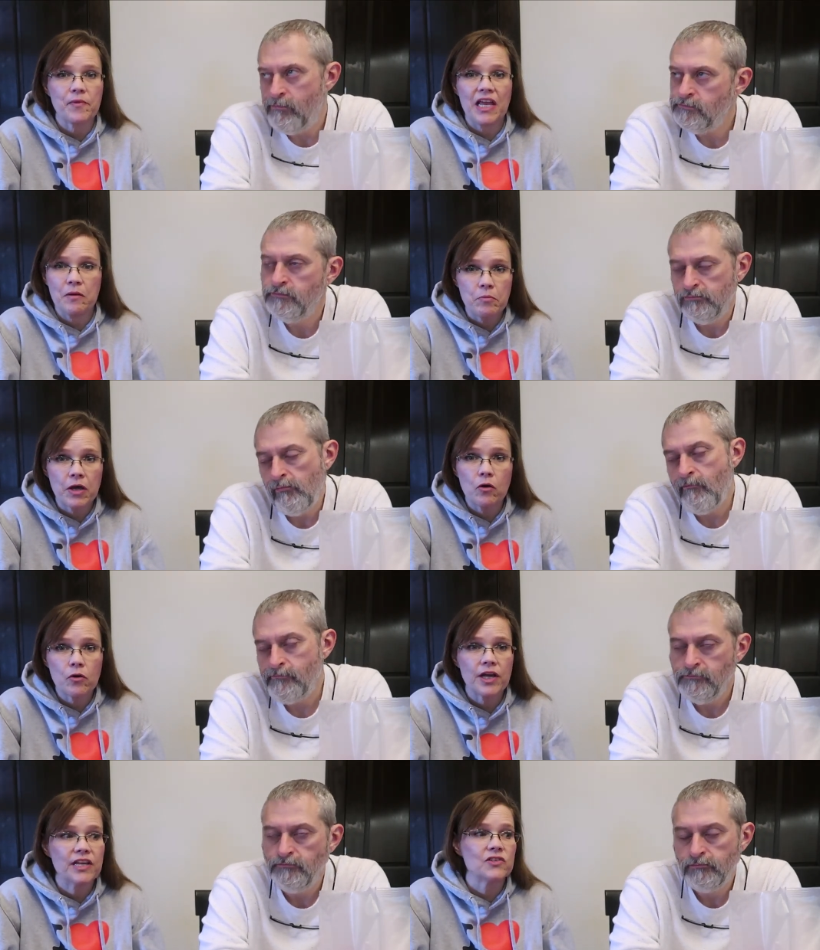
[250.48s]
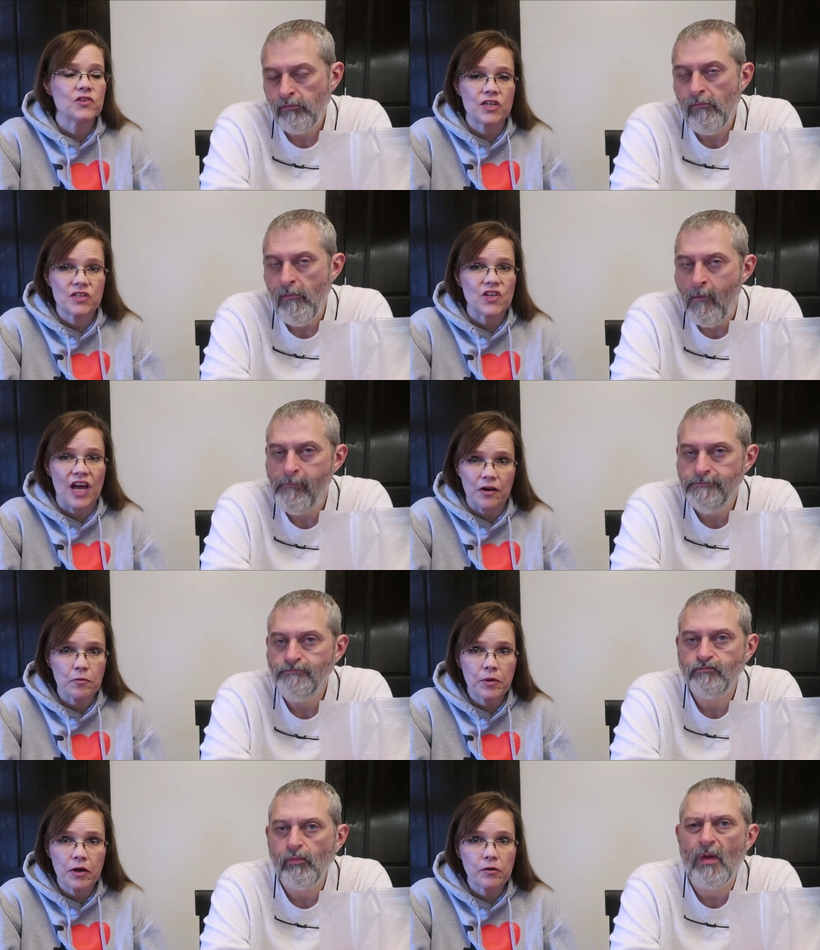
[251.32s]
Speaker 1: in milk as it is out
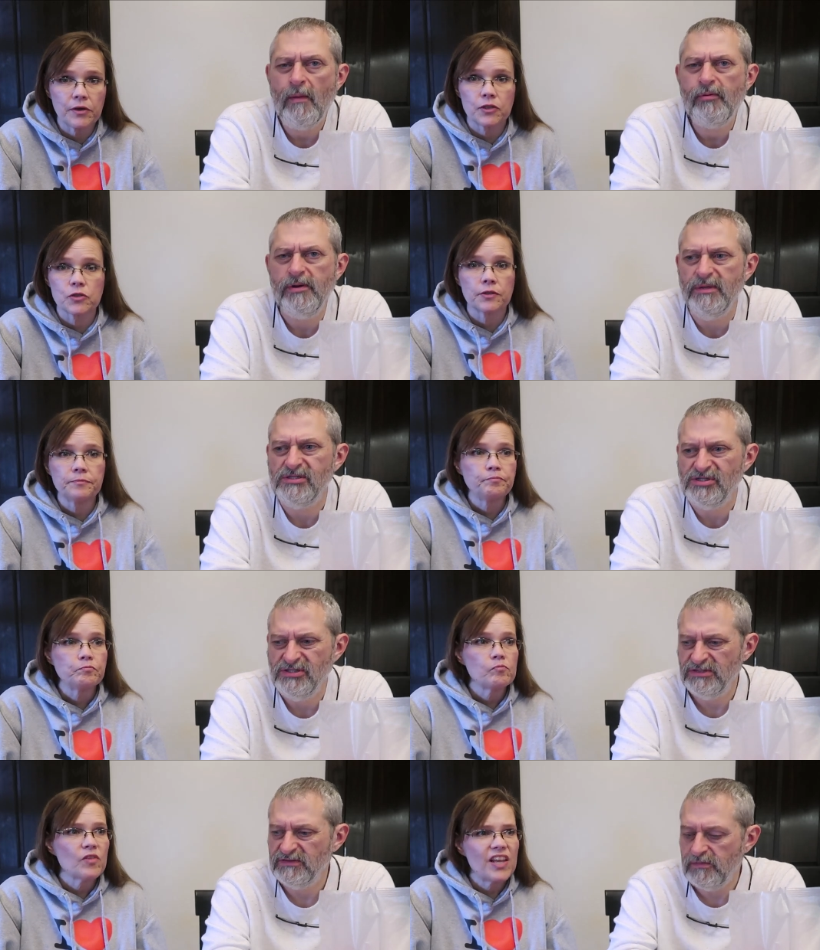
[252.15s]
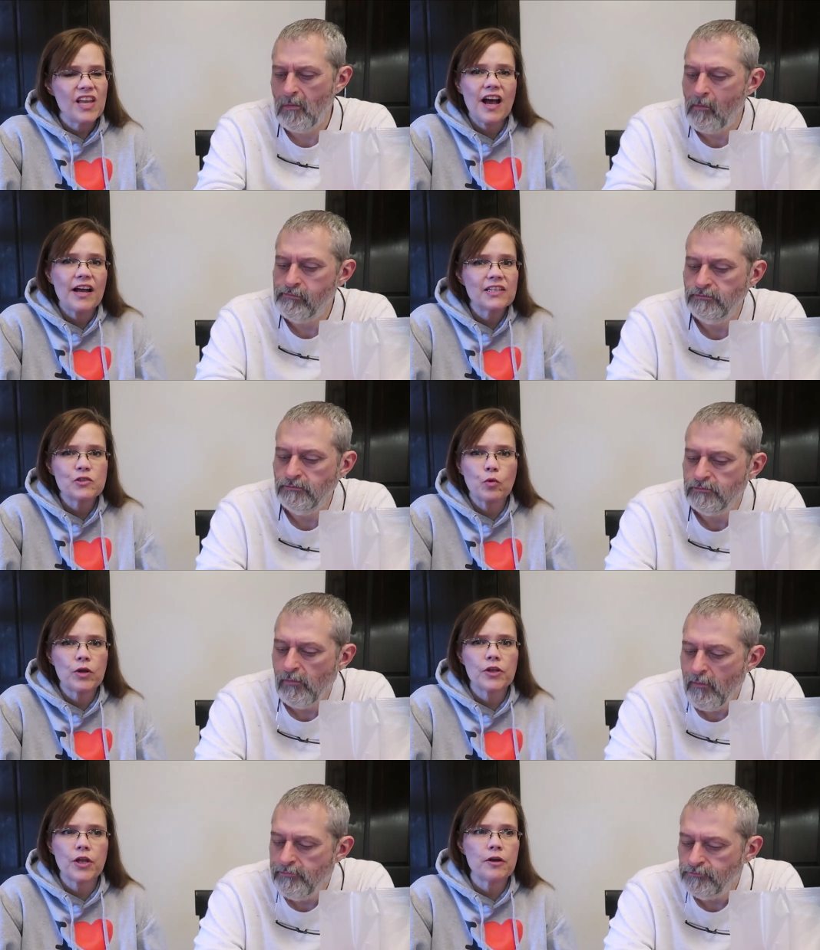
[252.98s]
of milk. It it's, pretty much is. Yeah, it's
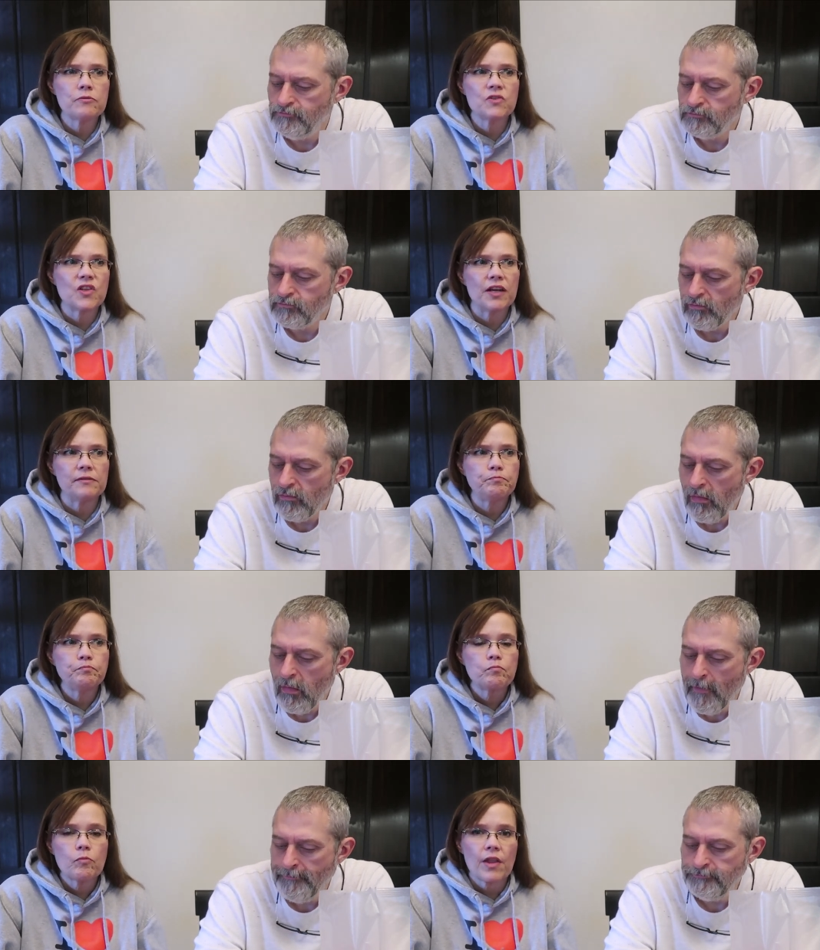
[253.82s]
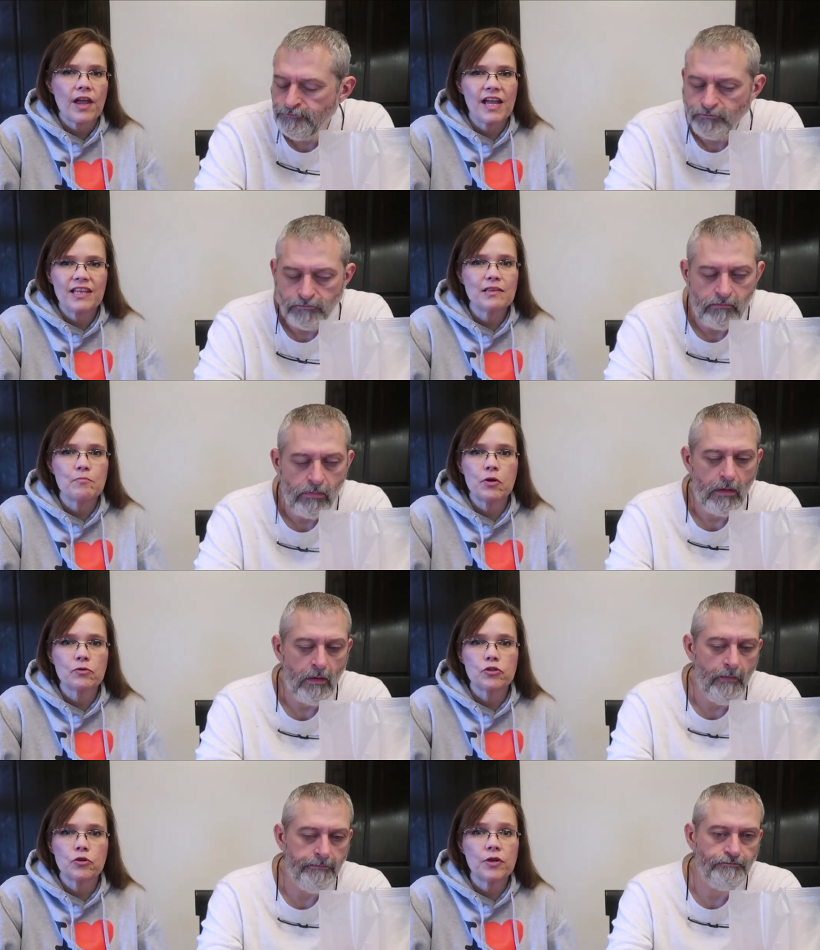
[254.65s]
one of those that adding the
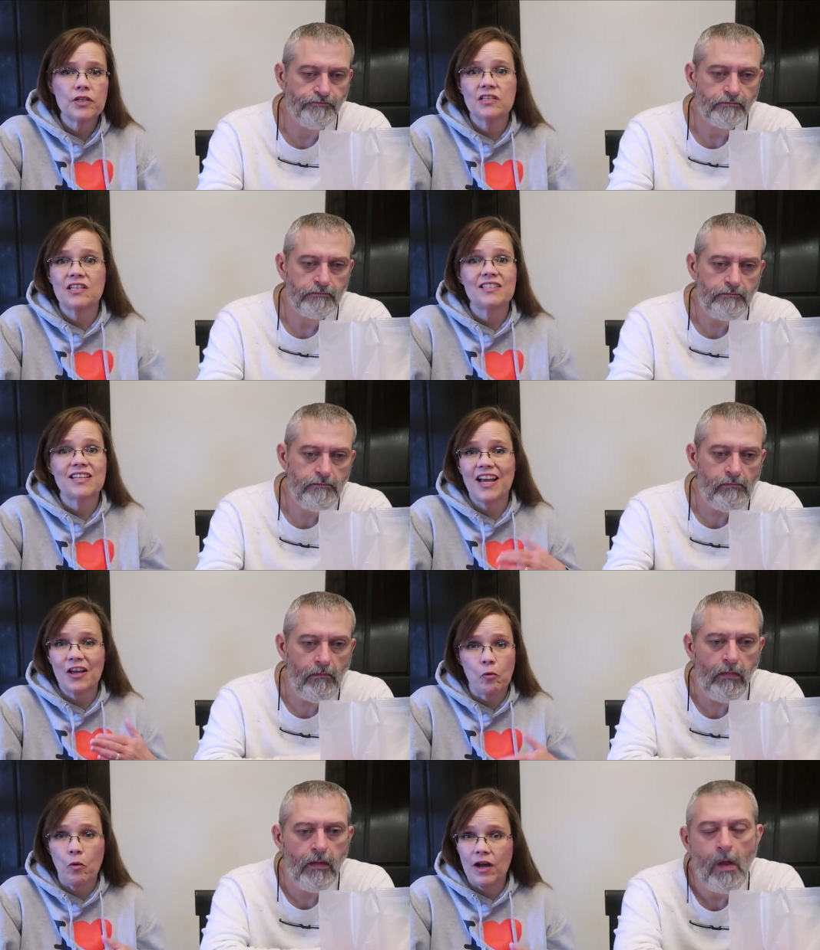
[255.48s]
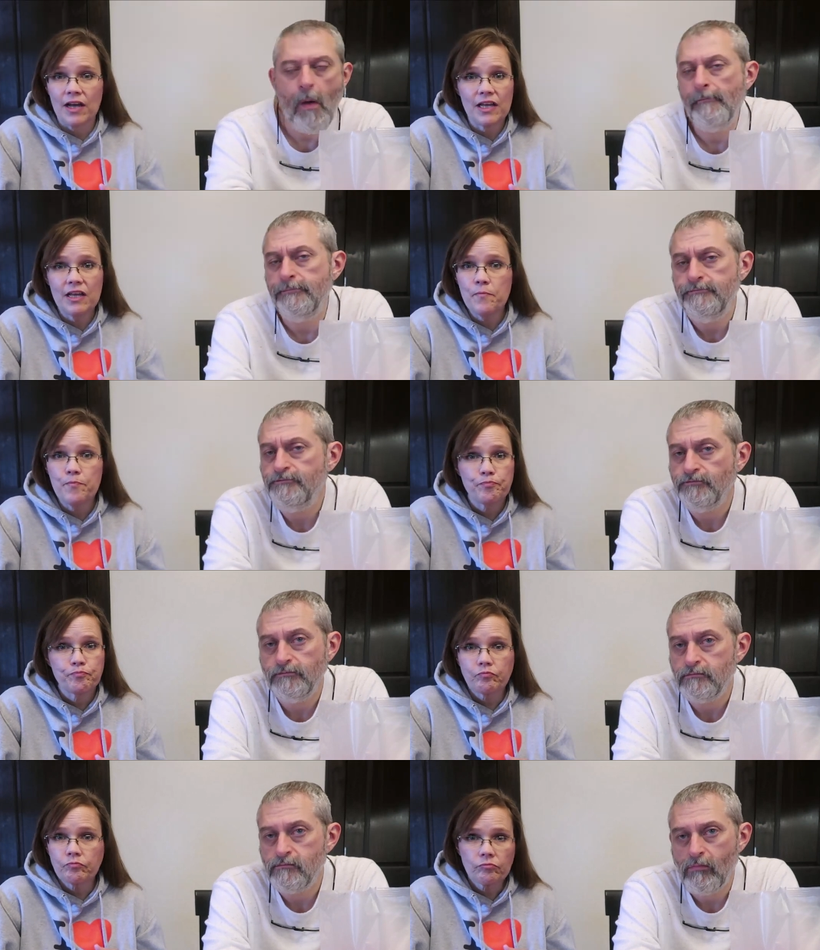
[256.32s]
milk to it didn't take away
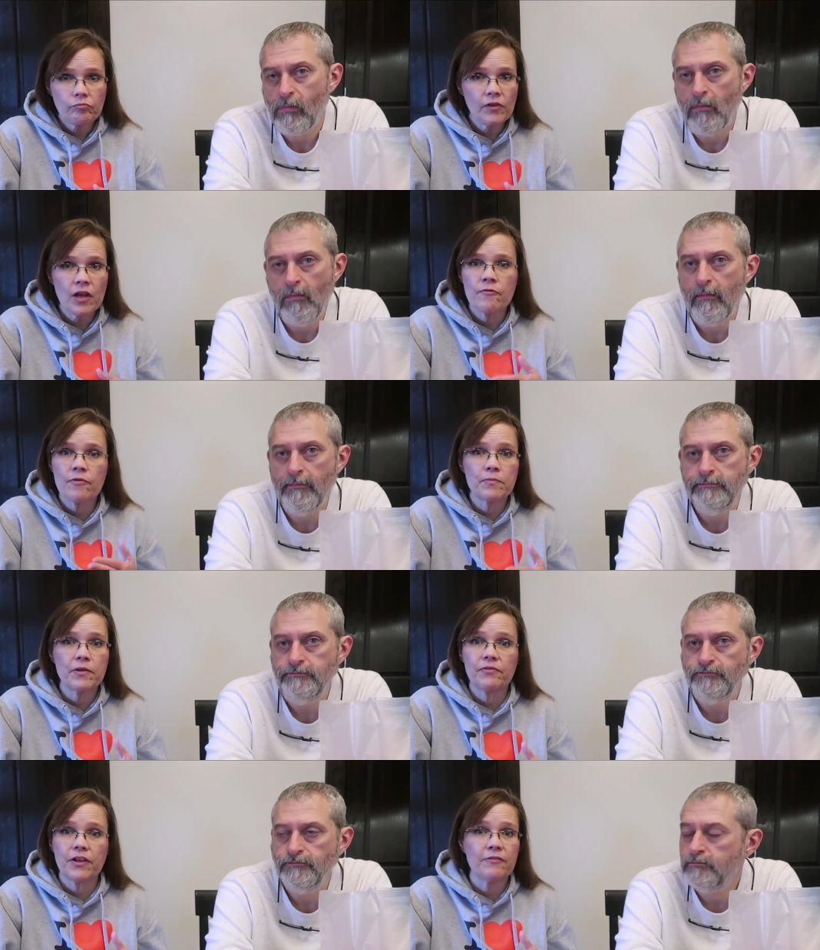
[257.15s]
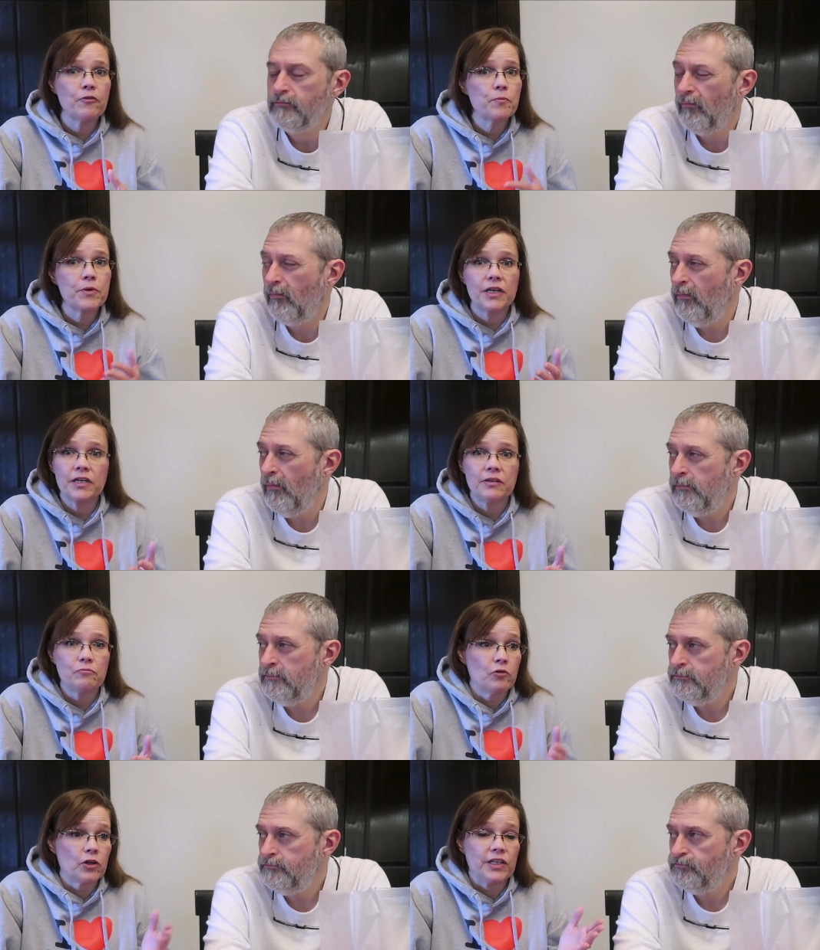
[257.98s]
from the flavor, but
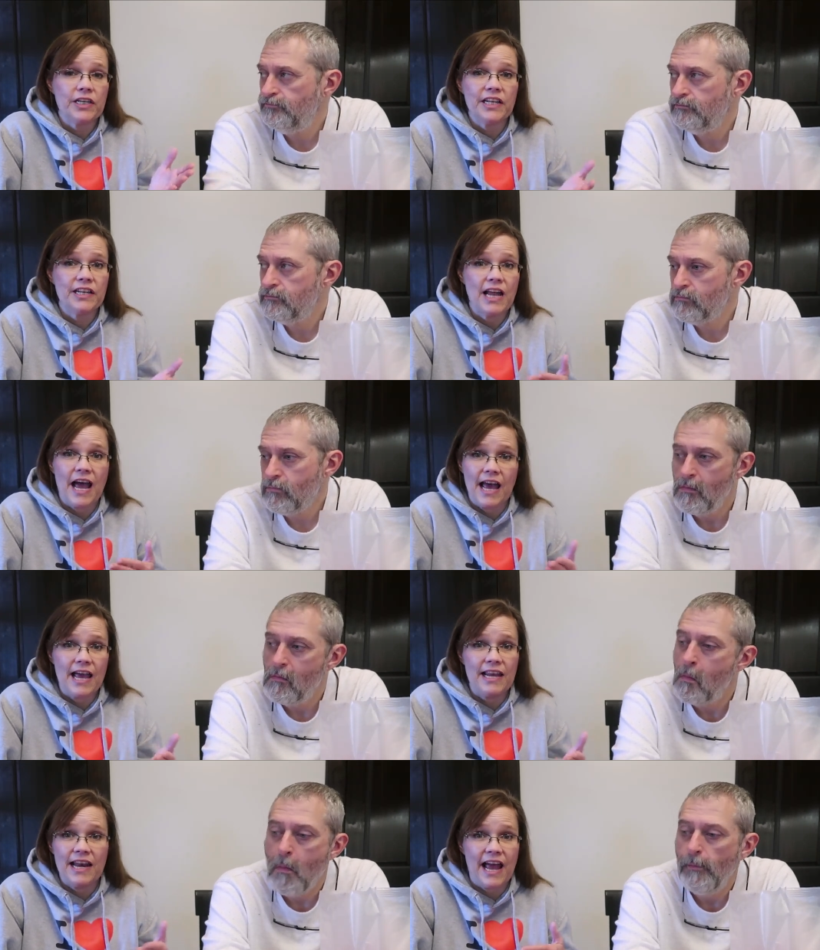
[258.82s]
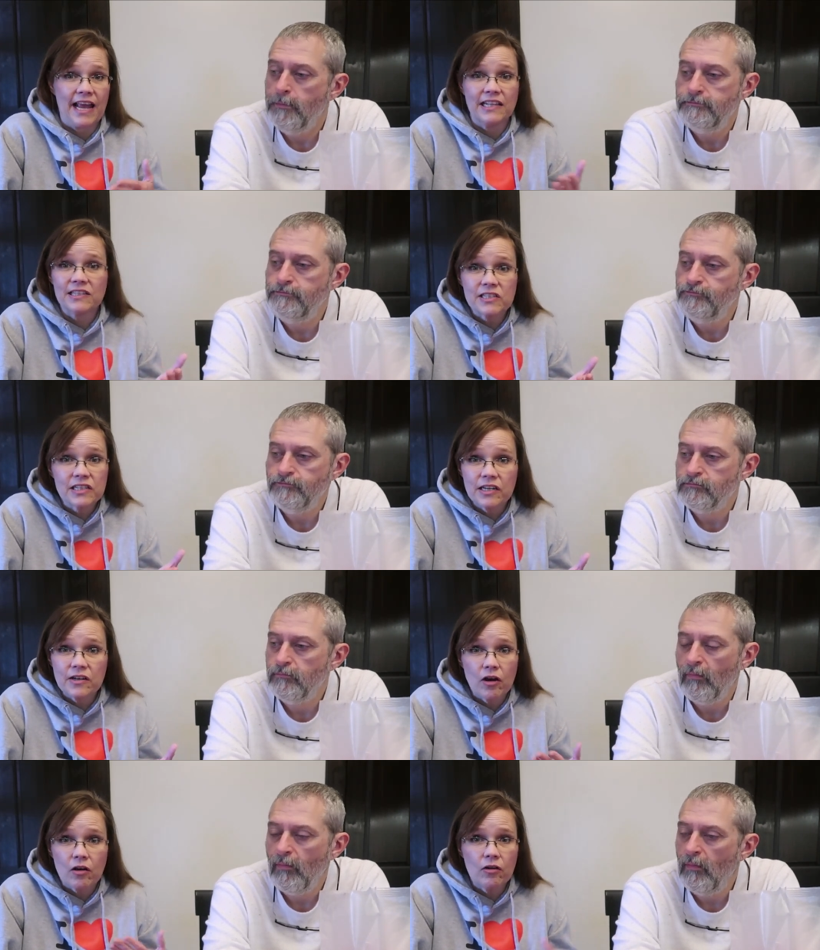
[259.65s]
it really didn't enhance it
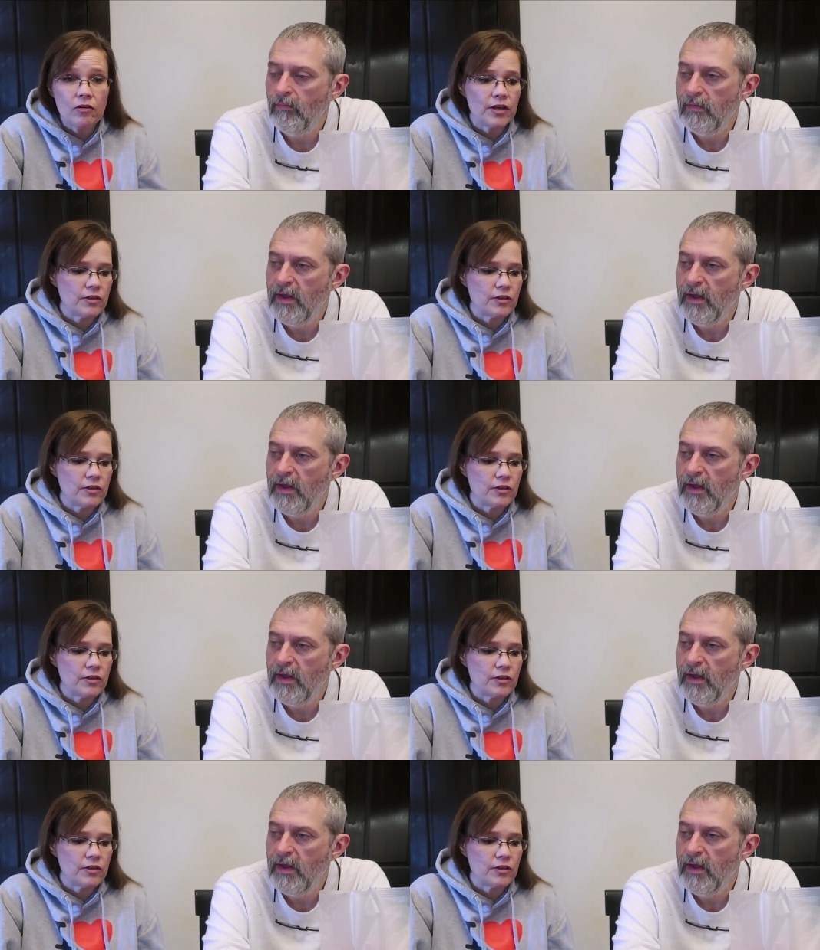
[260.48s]
at all.